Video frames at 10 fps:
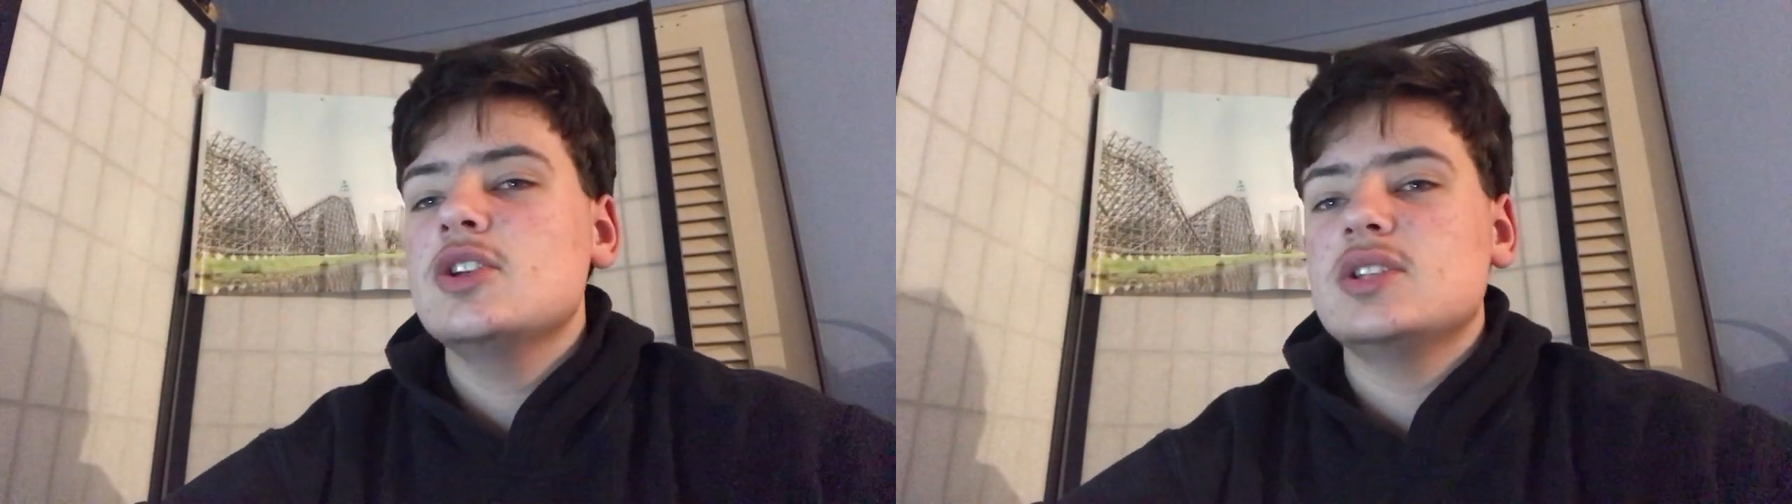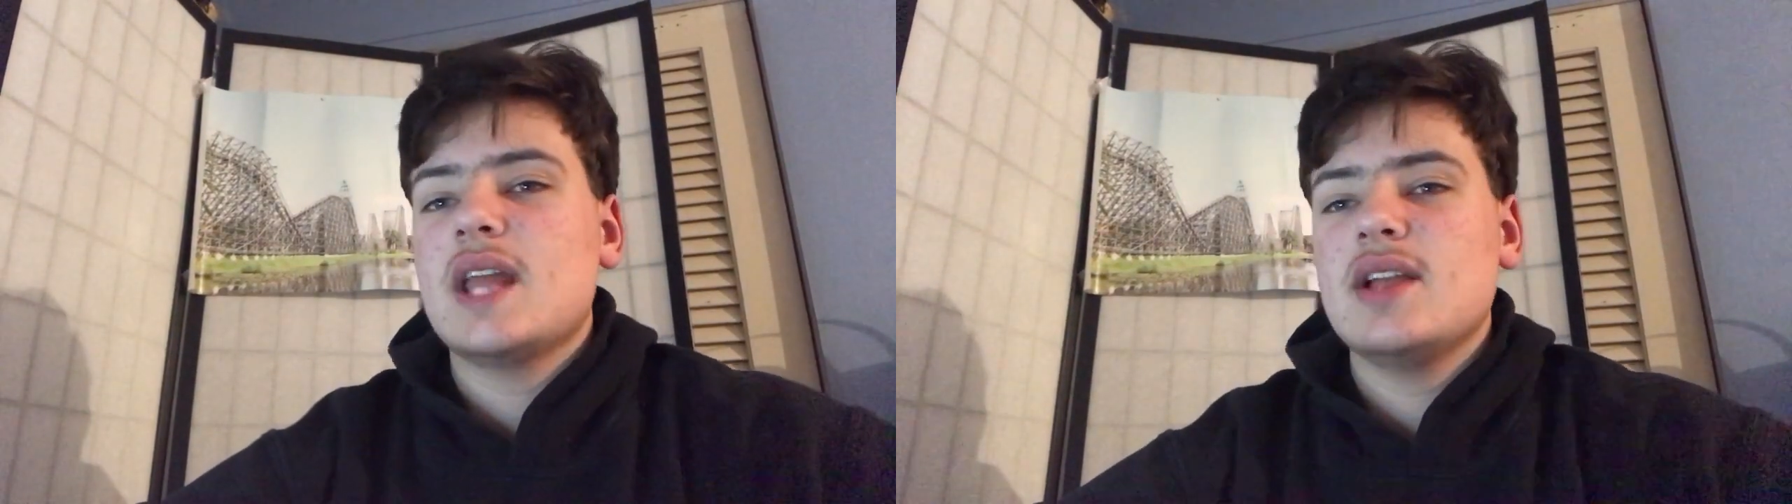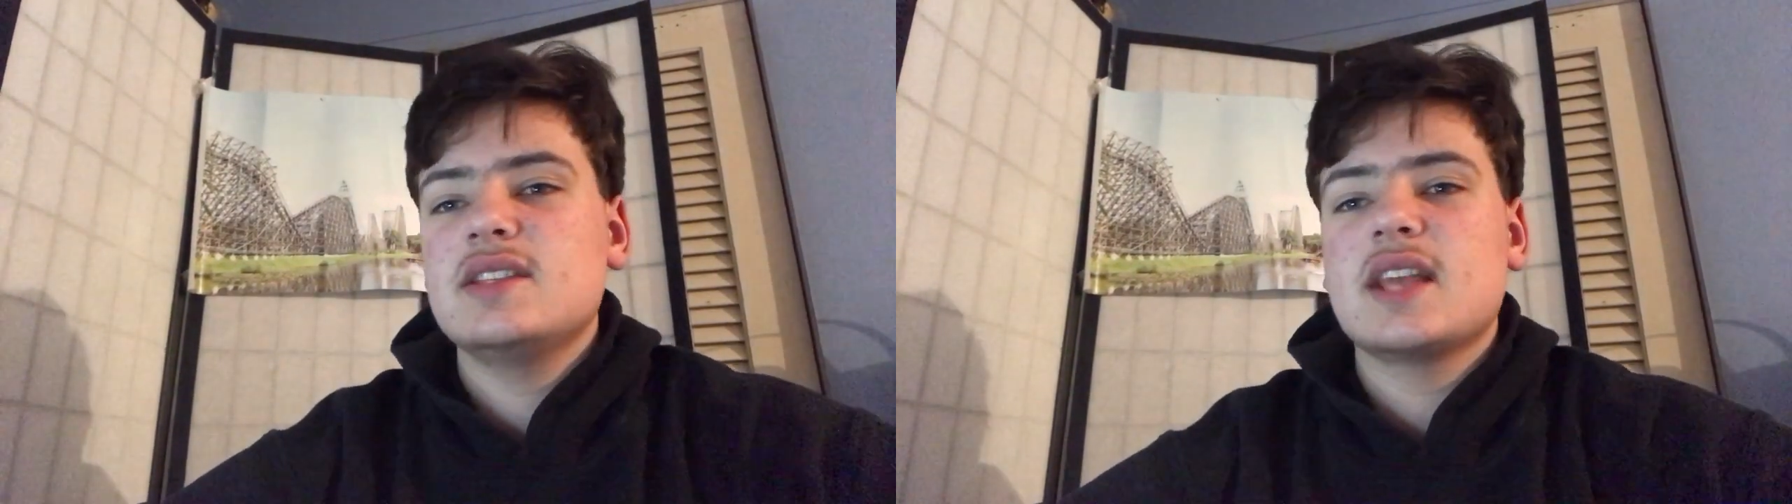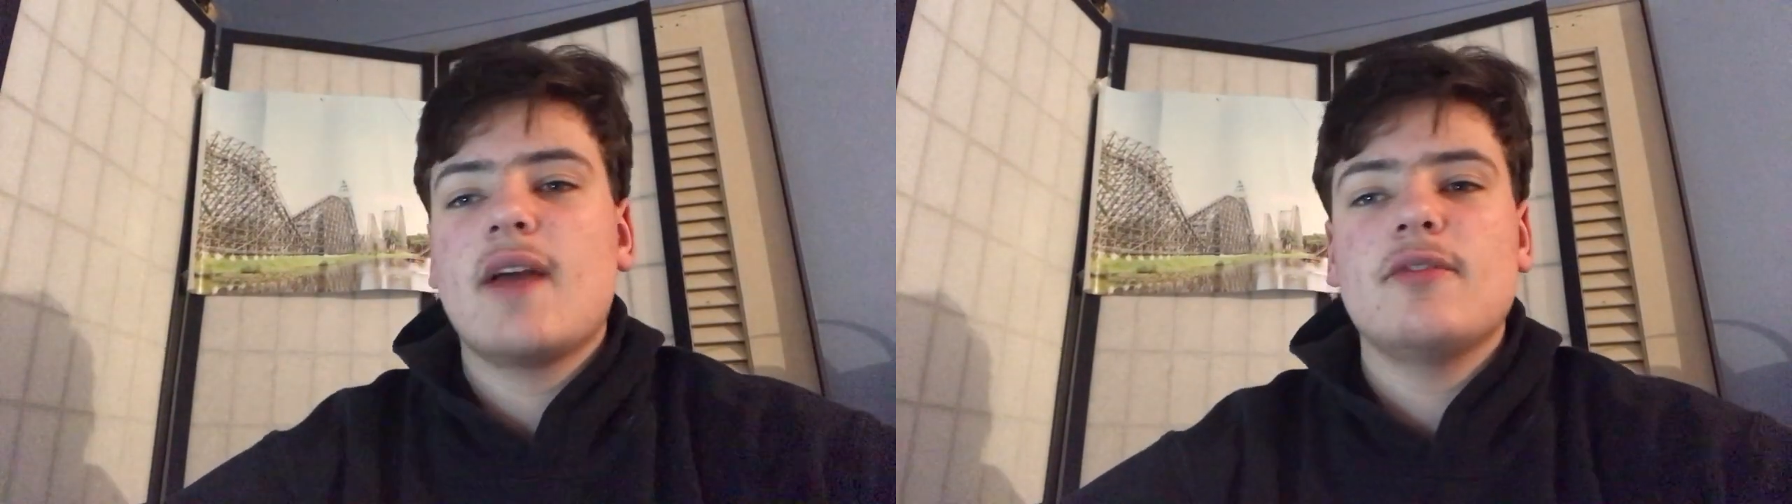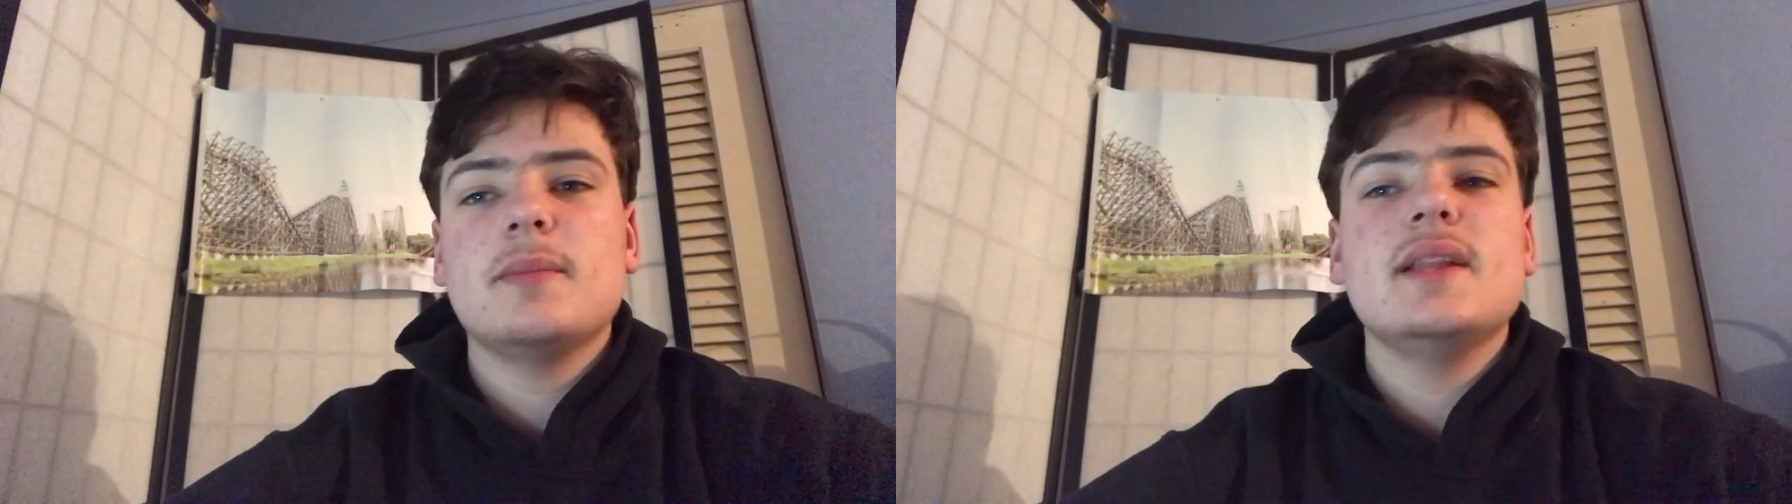So now it's
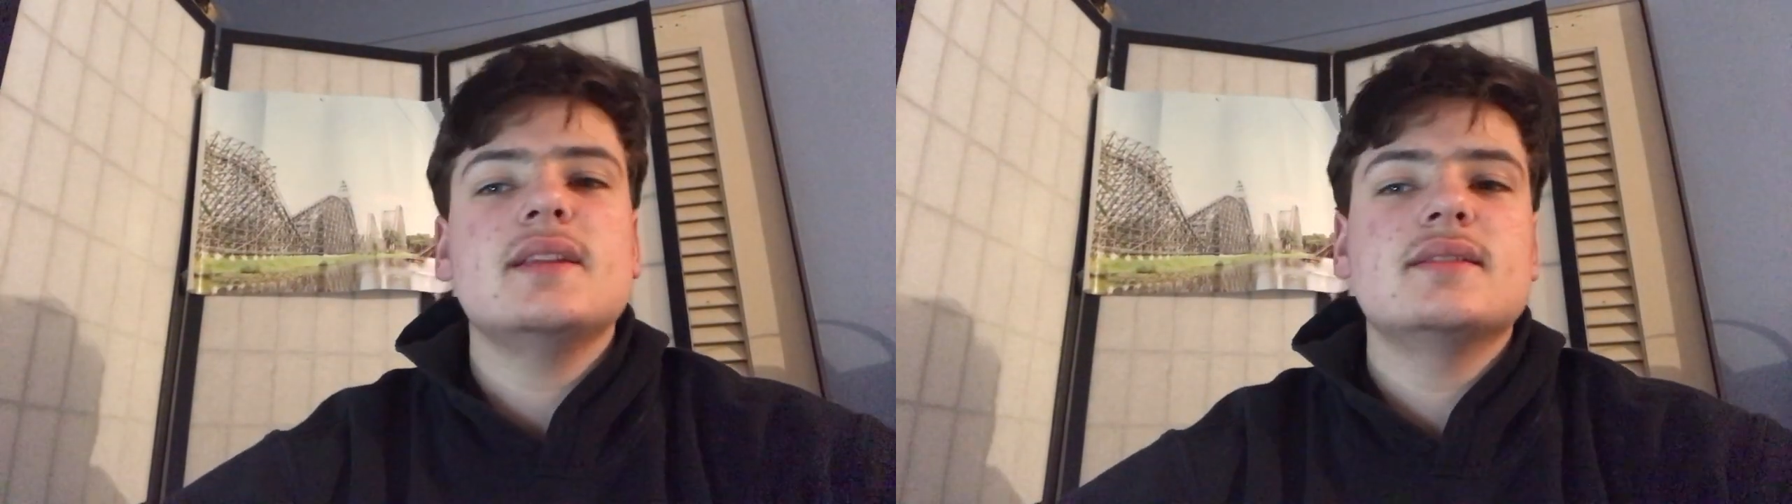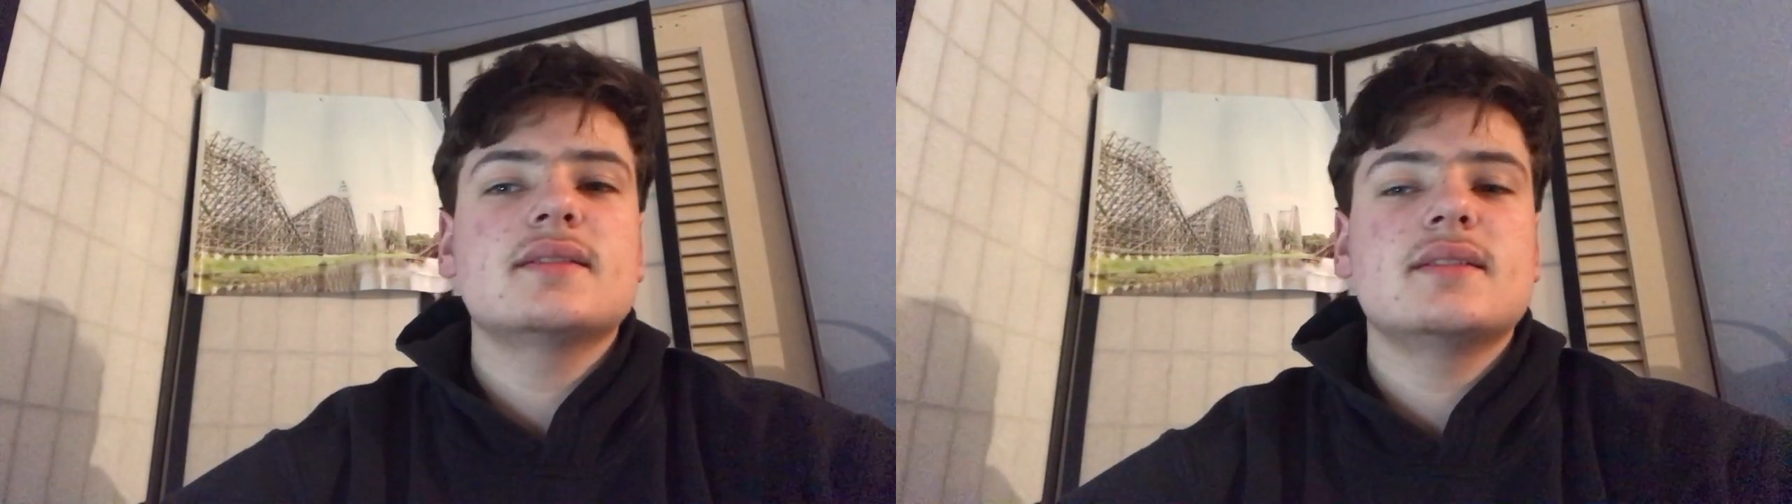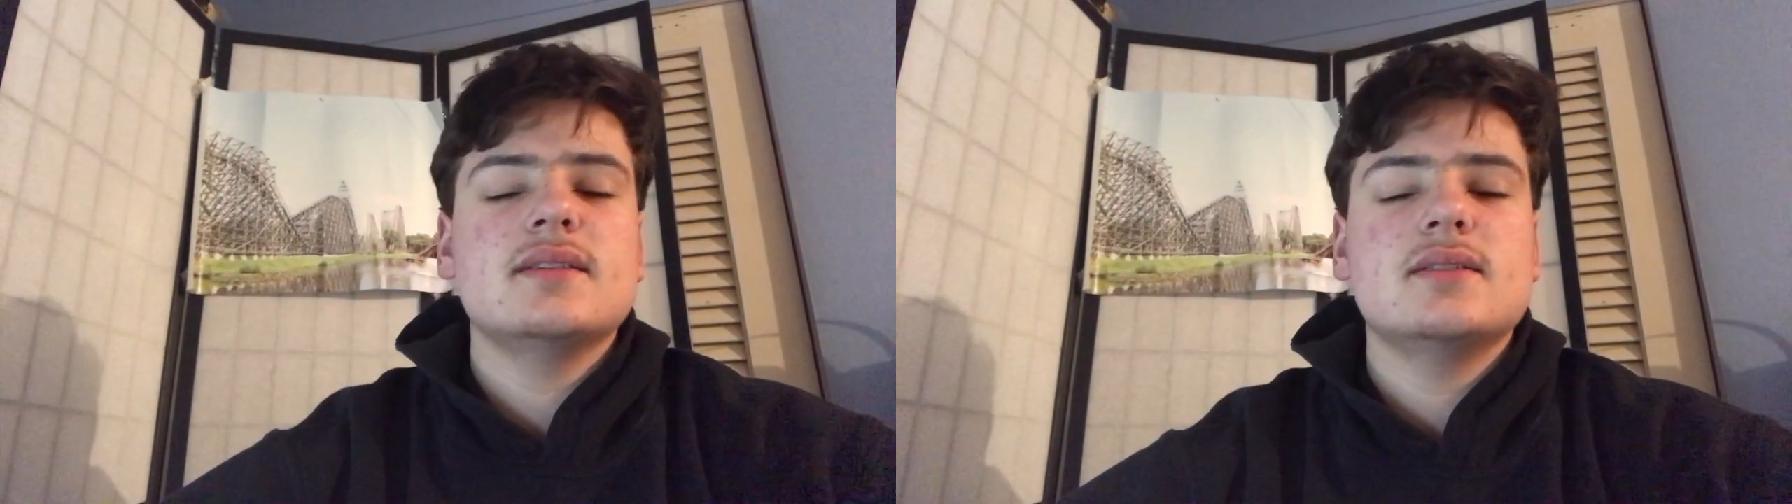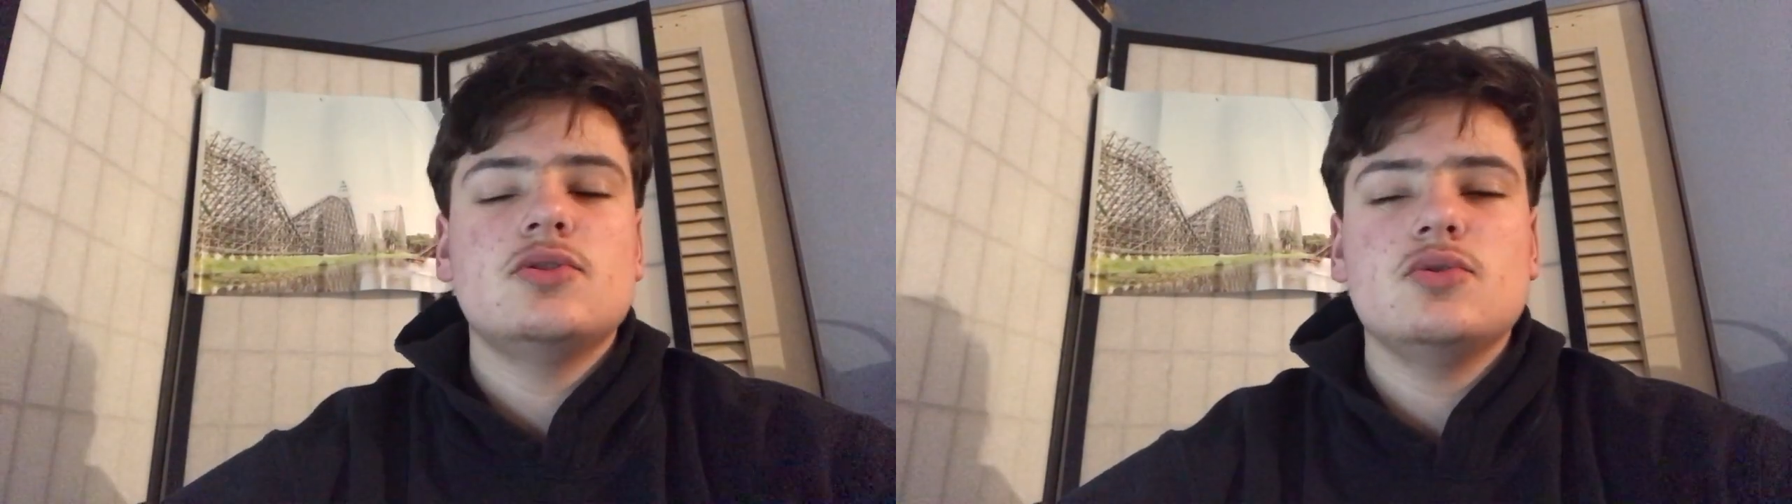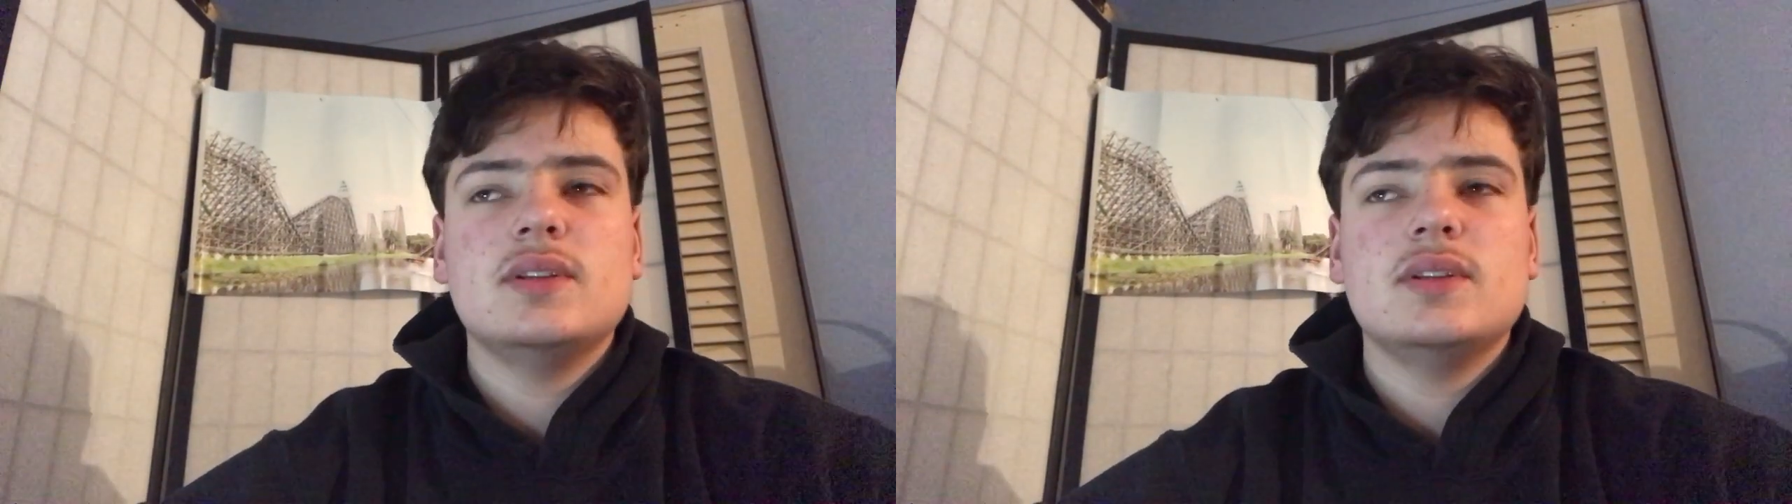time for me to